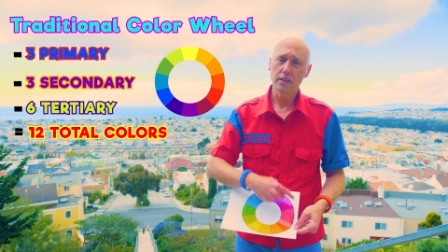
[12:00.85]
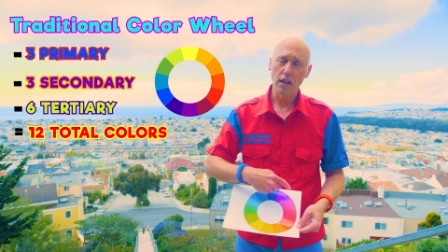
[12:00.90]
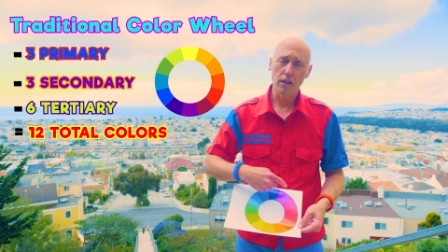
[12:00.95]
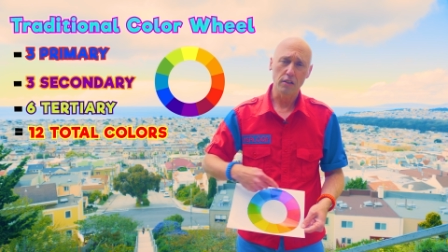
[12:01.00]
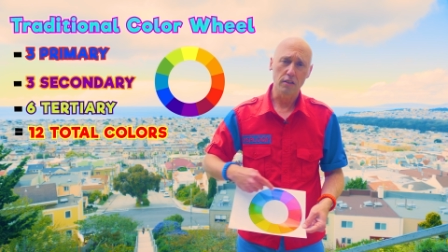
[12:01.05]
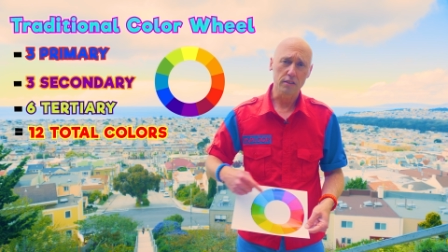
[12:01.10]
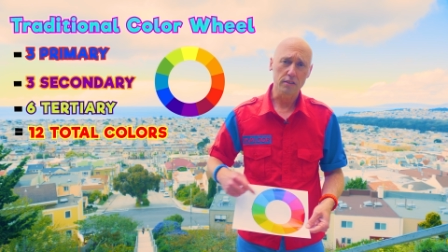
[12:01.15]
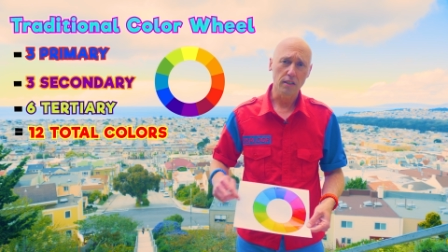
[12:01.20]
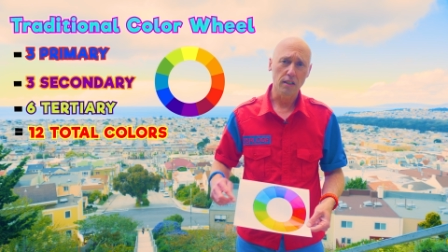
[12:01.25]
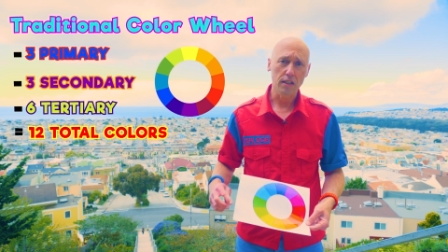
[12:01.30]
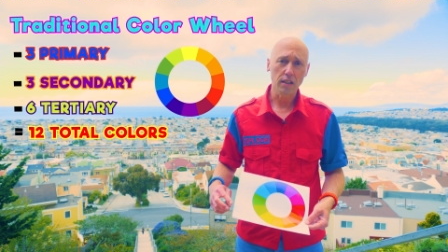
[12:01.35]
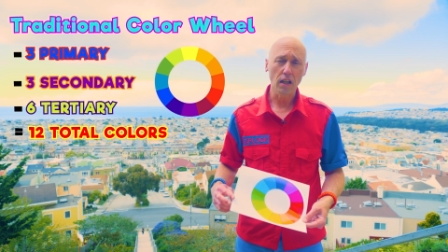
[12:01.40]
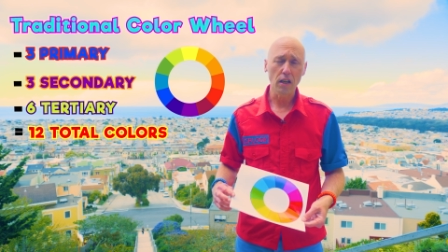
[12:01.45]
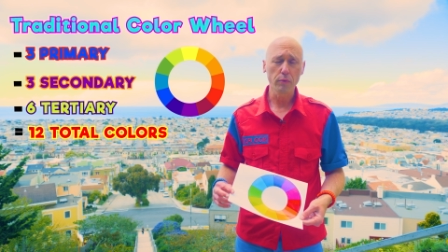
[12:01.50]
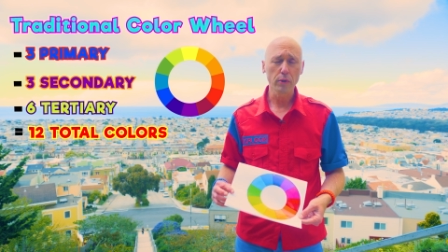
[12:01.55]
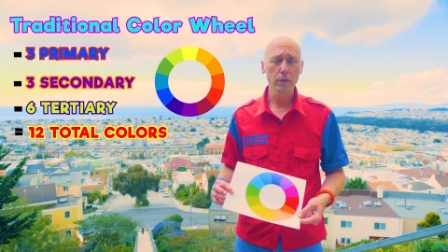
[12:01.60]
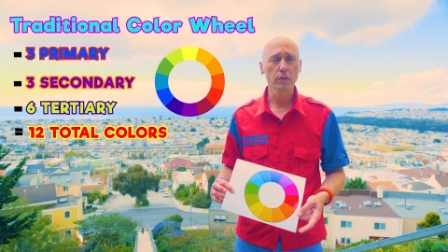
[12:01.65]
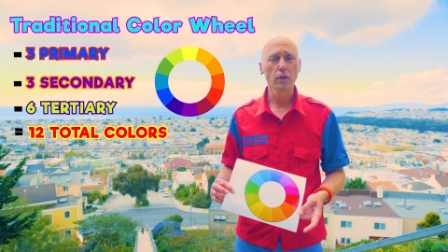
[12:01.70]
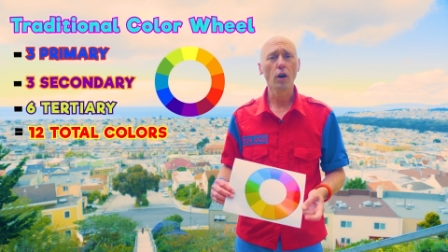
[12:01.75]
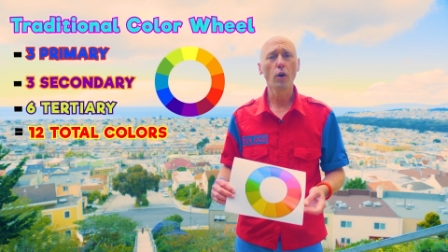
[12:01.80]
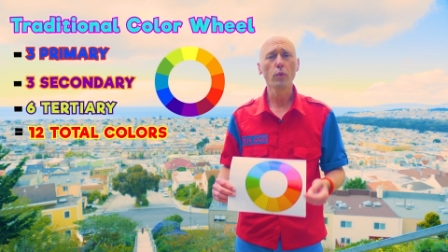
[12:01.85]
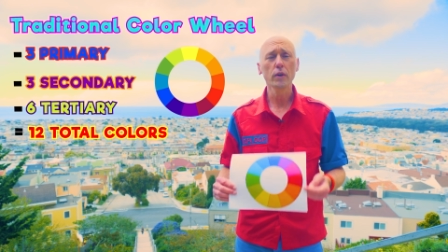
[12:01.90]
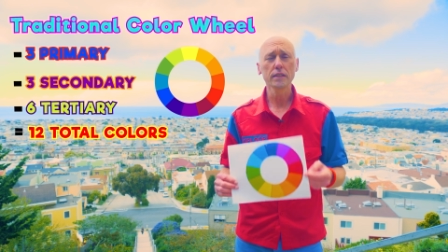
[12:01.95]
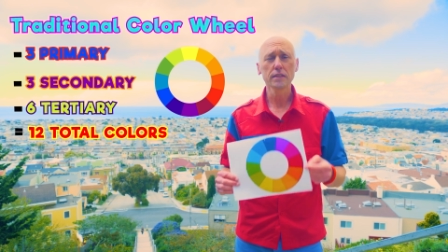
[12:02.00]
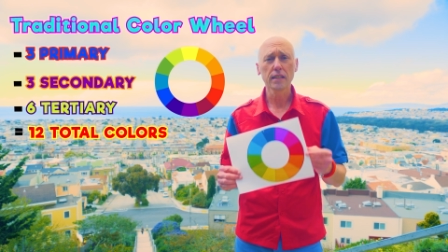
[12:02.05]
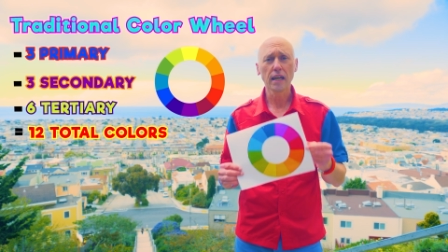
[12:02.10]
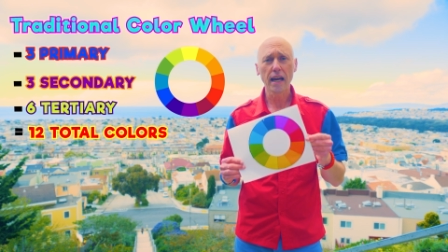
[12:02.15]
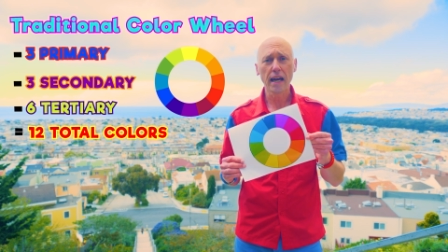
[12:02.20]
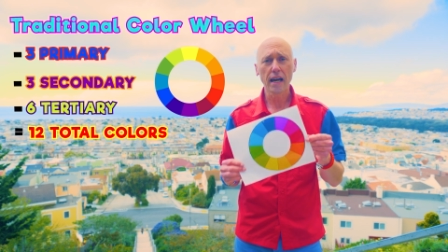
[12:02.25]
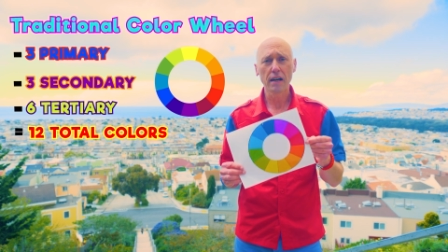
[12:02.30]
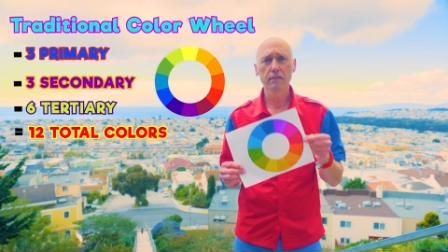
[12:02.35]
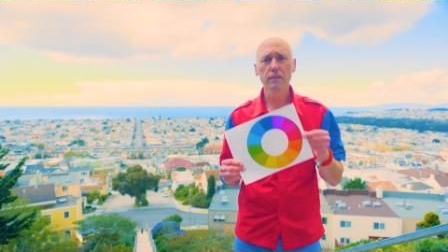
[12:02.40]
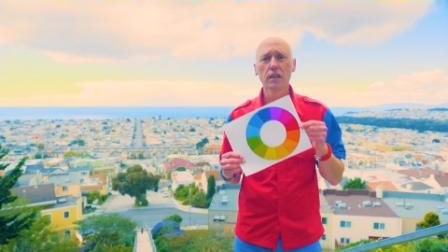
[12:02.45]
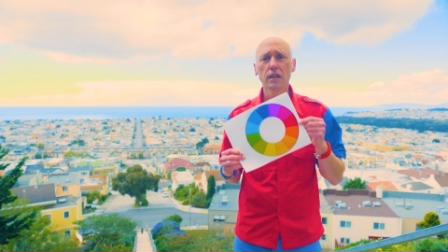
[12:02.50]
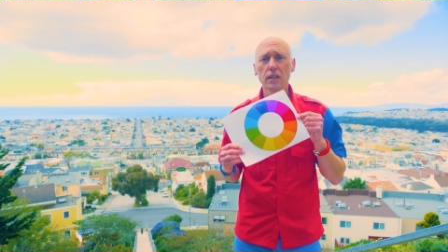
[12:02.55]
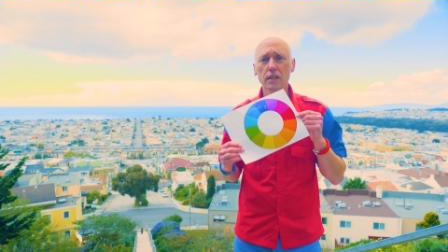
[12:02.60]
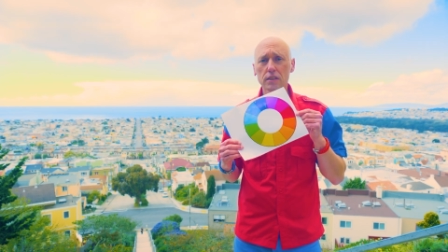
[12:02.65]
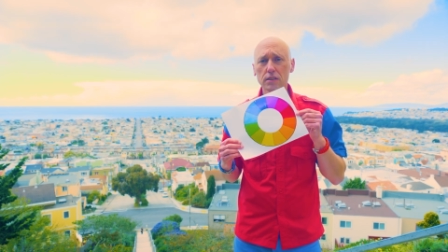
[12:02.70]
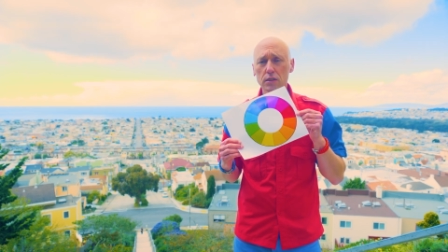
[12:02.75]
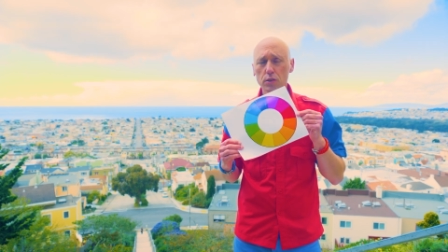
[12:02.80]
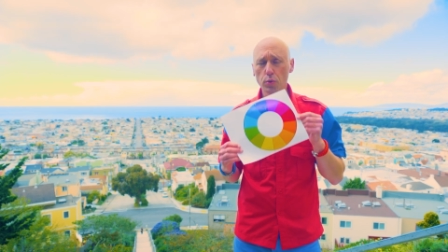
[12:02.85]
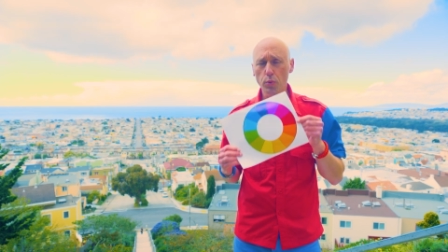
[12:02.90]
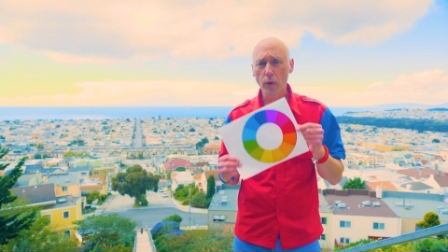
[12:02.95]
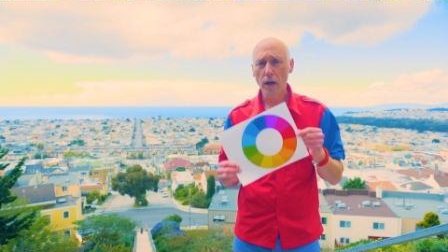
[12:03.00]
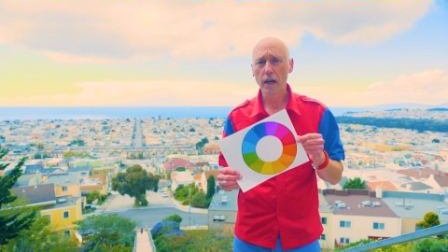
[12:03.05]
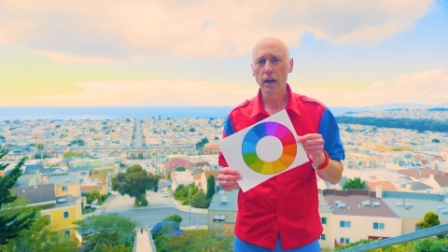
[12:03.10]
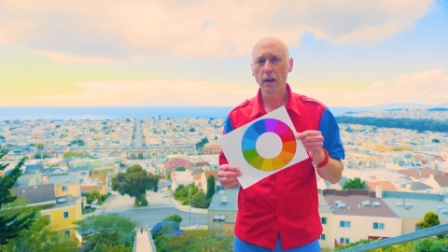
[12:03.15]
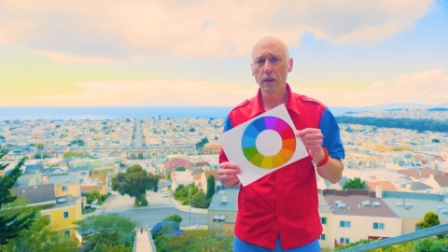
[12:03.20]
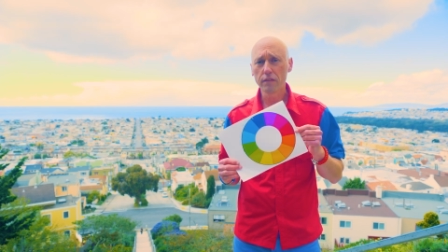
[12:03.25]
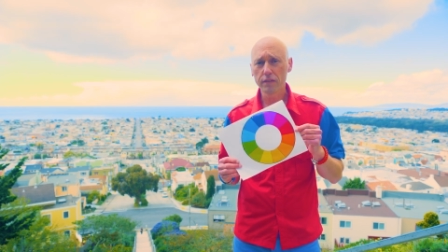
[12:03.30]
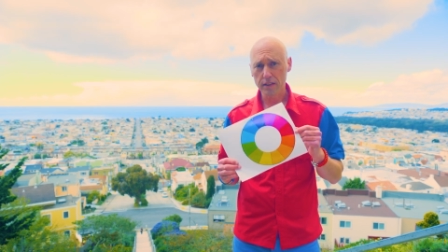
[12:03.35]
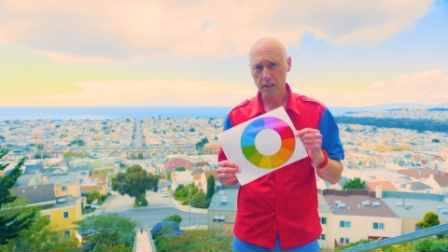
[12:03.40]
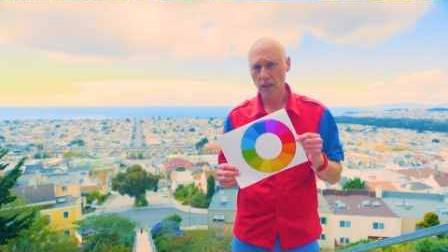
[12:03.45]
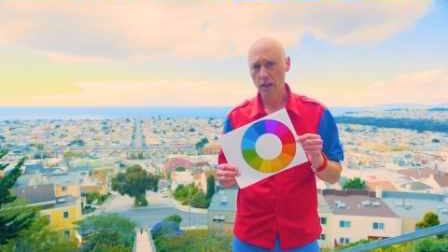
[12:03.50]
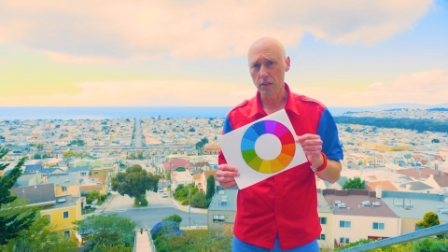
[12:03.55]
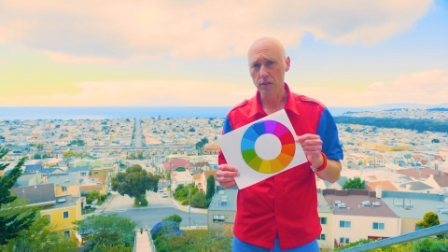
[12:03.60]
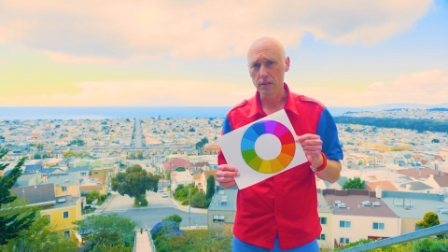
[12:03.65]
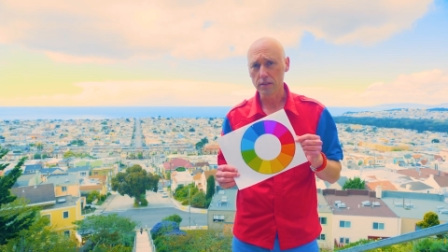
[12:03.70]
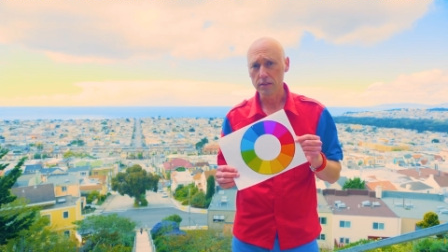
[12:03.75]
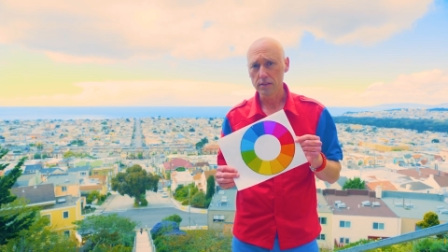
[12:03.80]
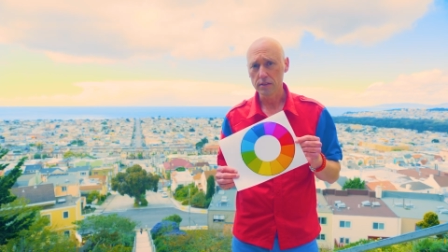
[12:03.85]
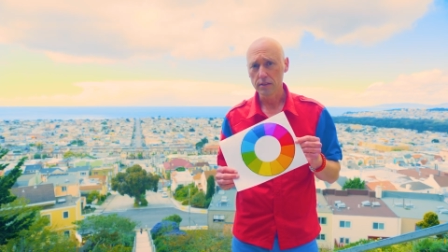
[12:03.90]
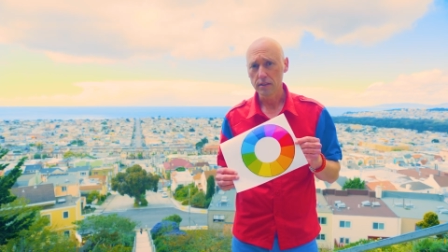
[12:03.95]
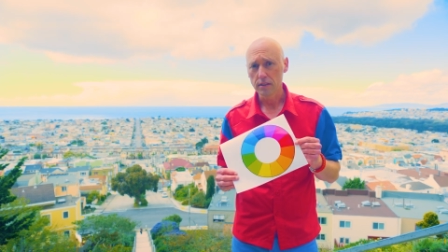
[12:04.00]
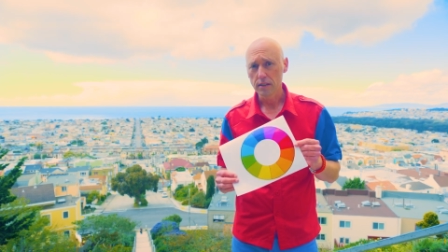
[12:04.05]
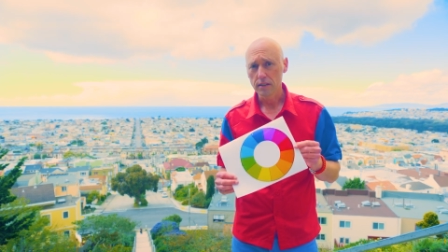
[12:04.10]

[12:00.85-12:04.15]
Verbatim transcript: colors. A color wheel will always have 12 colors.